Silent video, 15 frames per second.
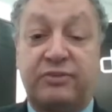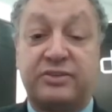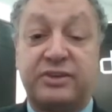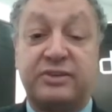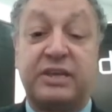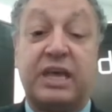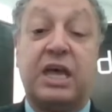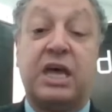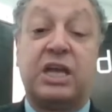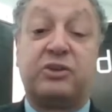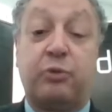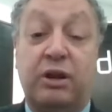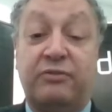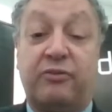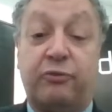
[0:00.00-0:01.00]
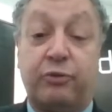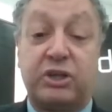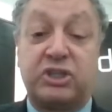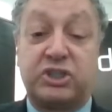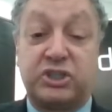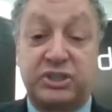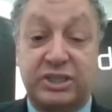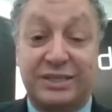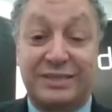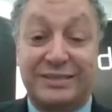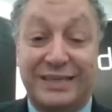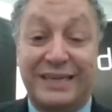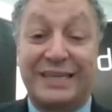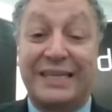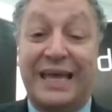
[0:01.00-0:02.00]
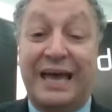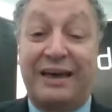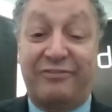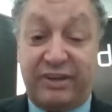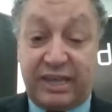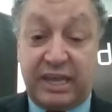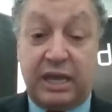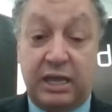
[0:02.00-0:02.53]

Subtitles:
12 of which is in Africa.